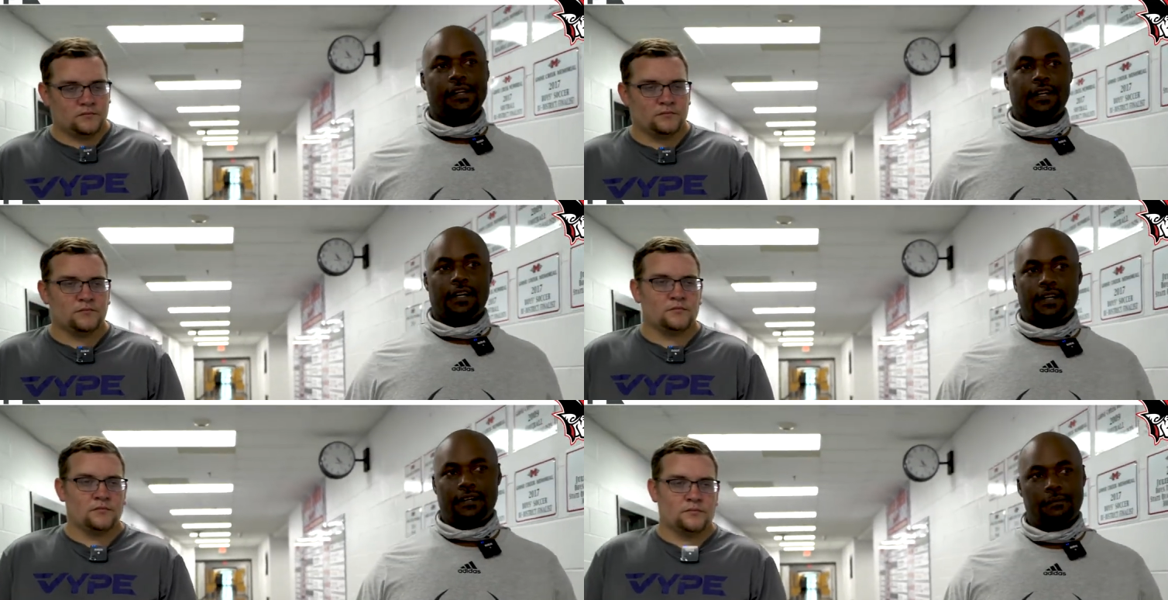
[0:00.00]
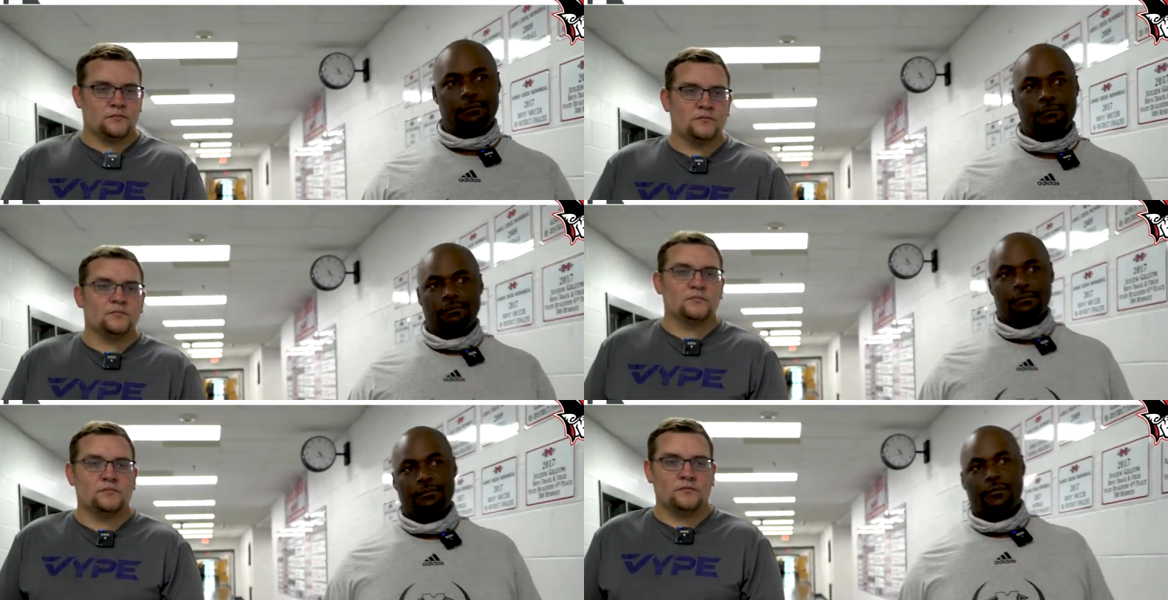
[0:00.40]

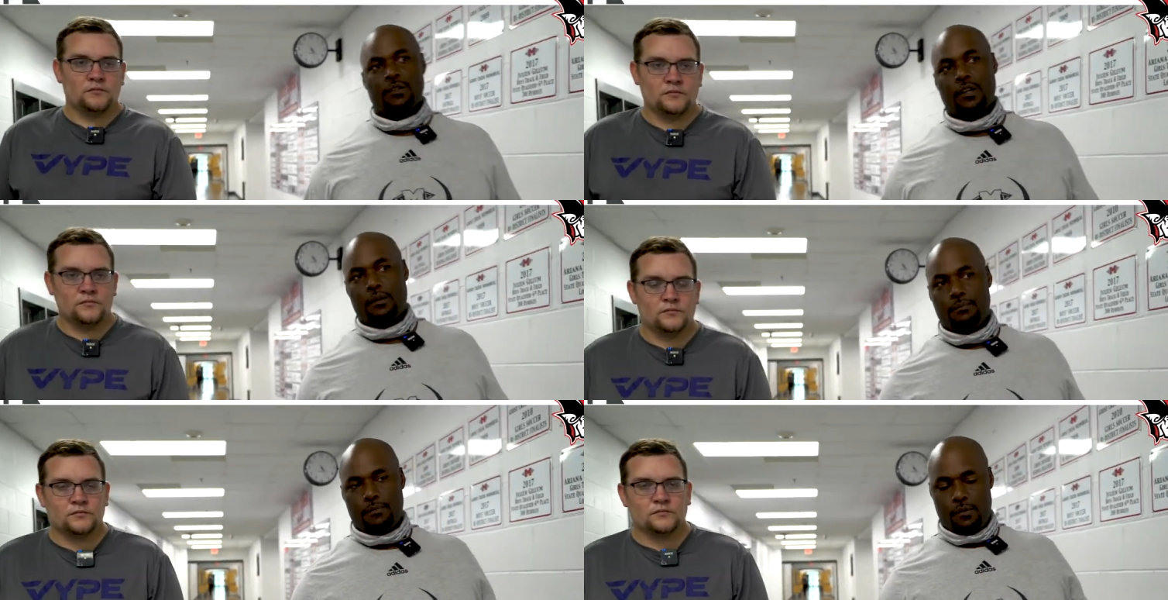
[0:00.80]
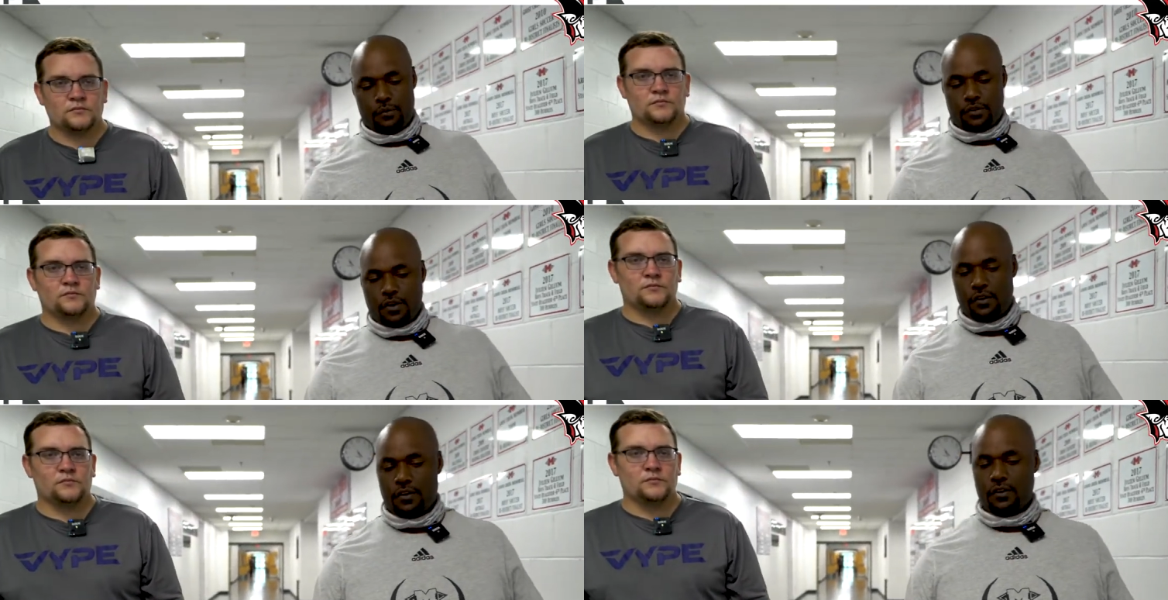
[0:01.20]
Speaker 1: um, a, a,
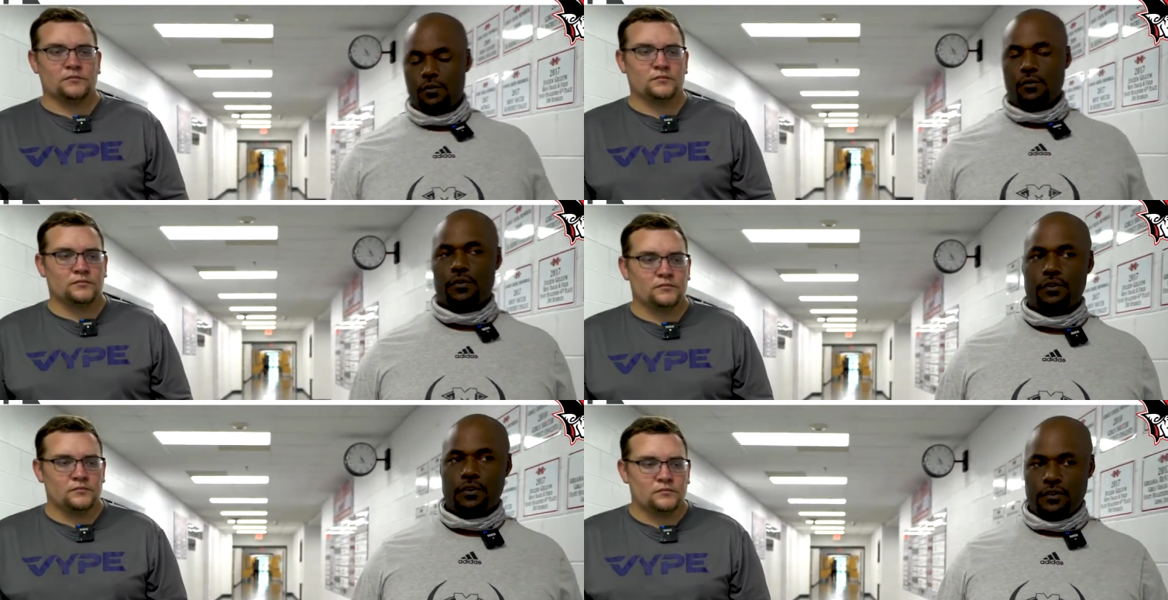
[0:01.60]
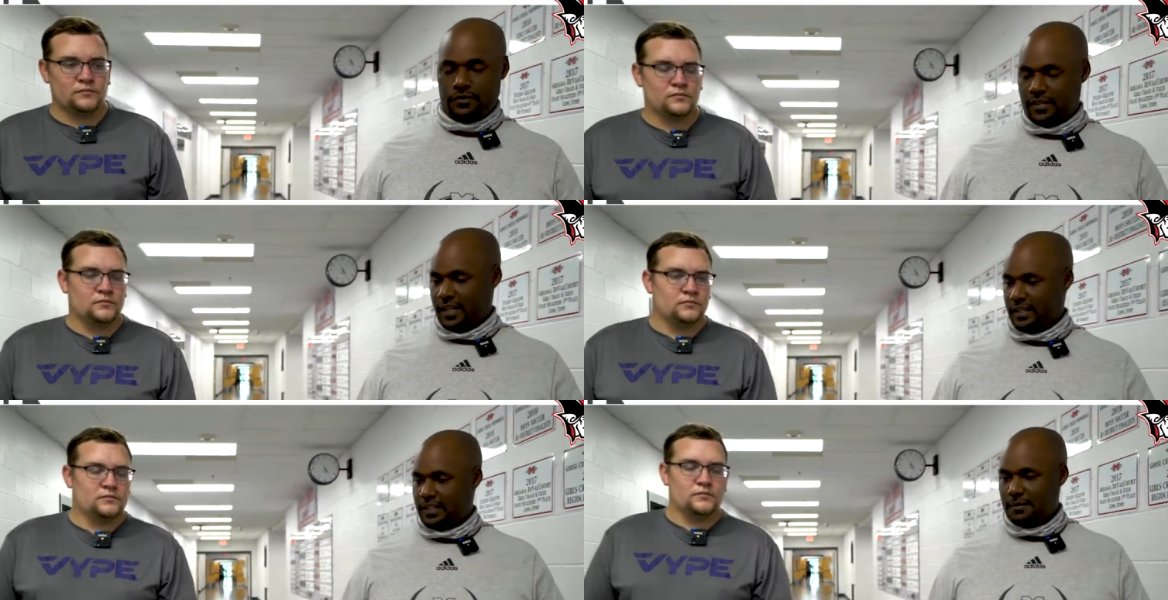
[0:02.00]
returning corner, a
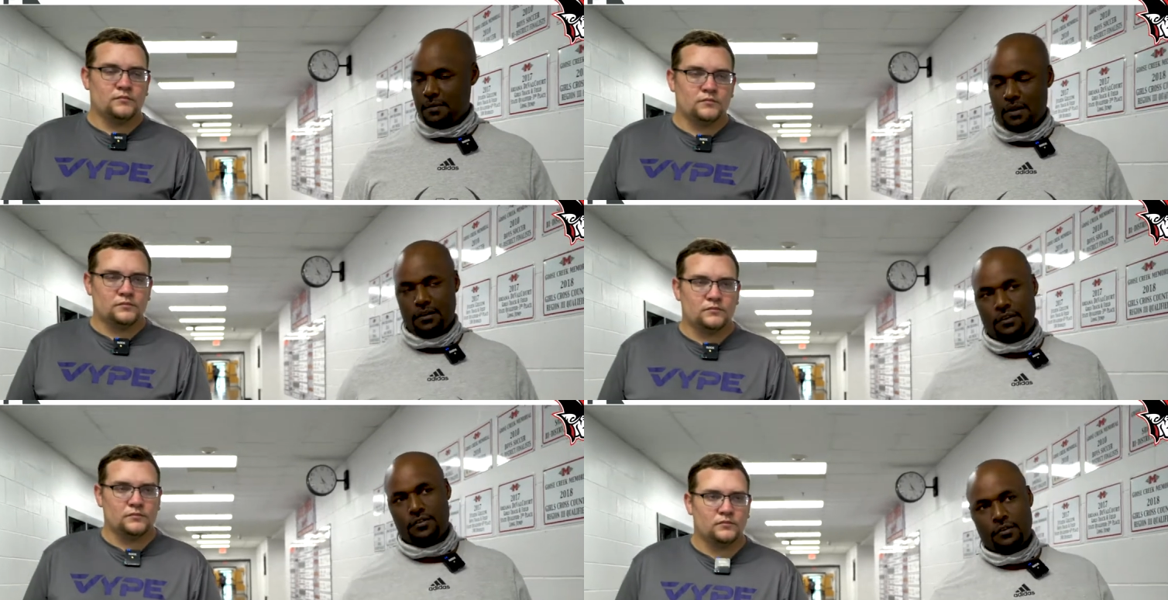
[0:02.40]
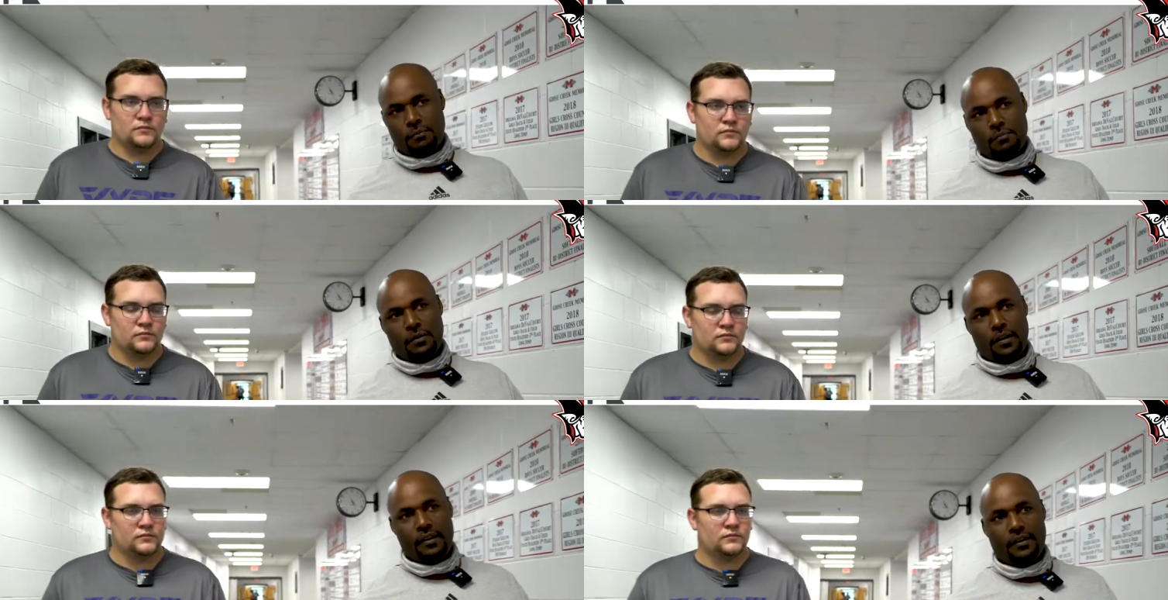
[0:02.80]
second team all
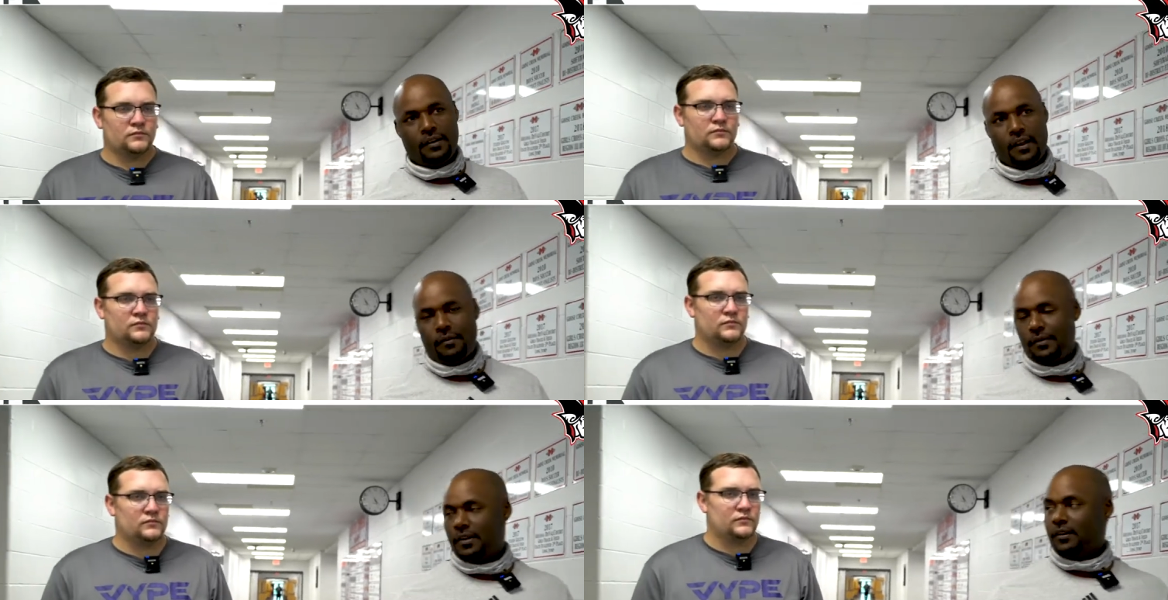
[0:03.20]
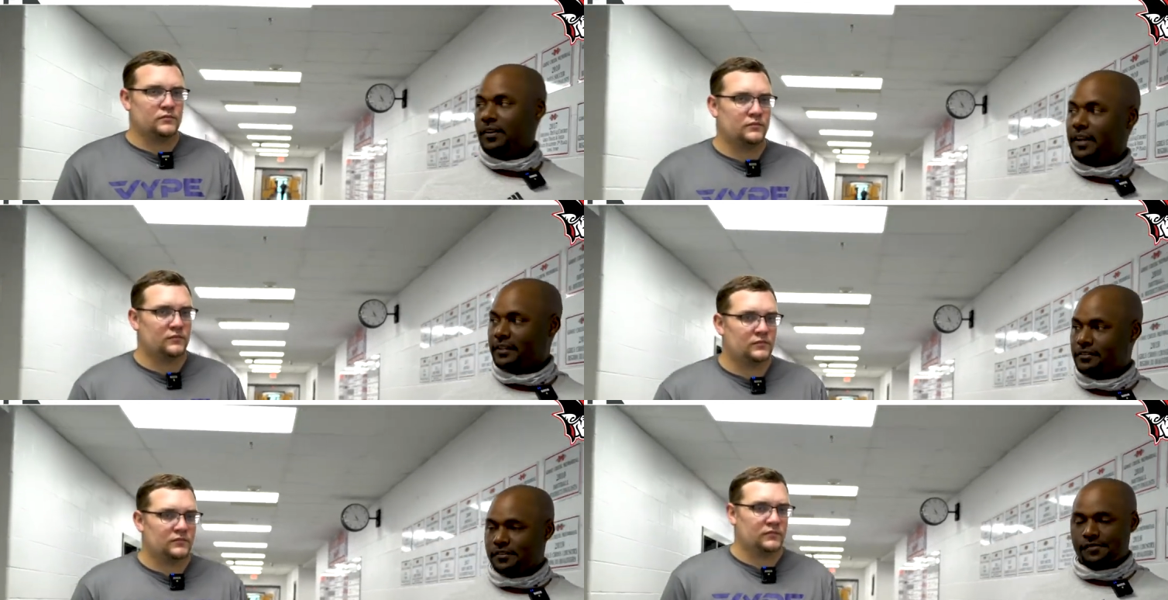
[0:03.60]
district player, and Ariel
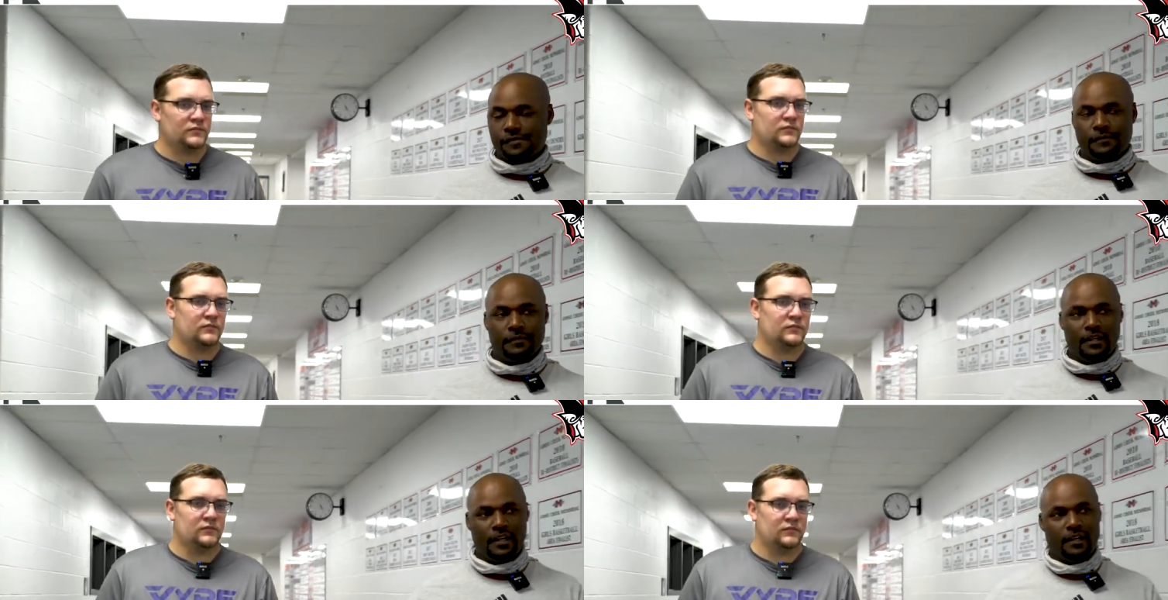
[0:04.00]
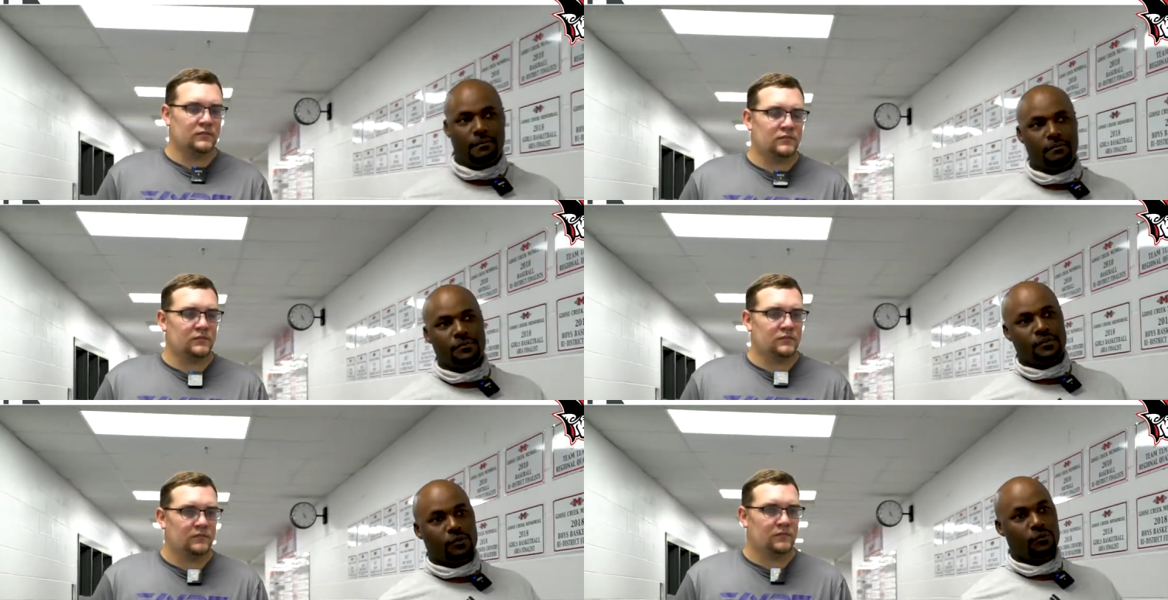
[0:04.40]
Hector.
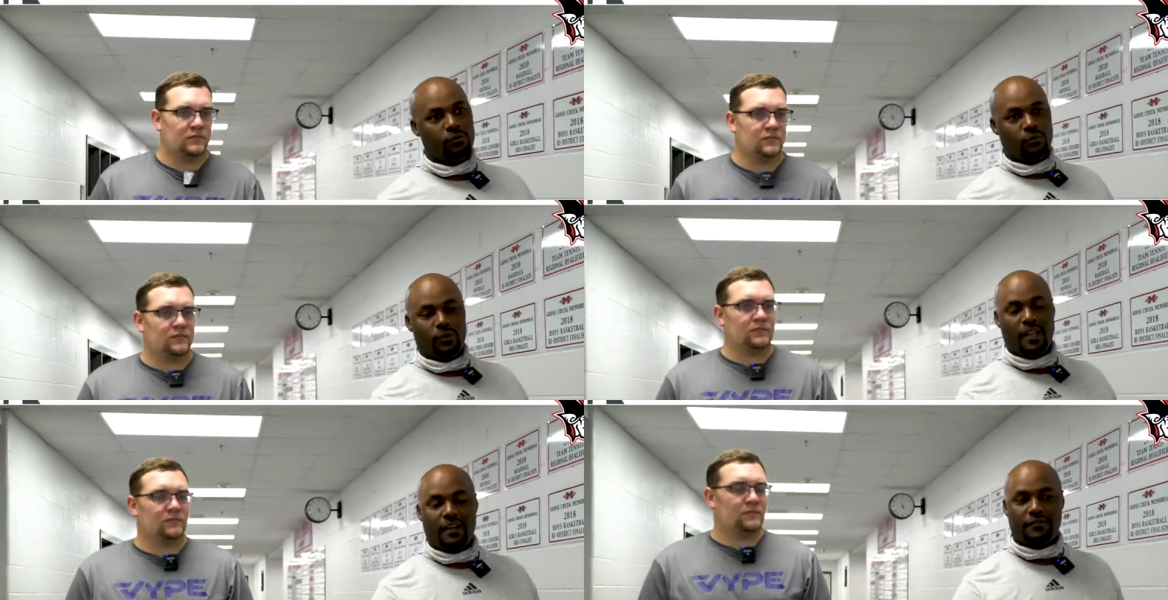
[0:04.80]
Um, so we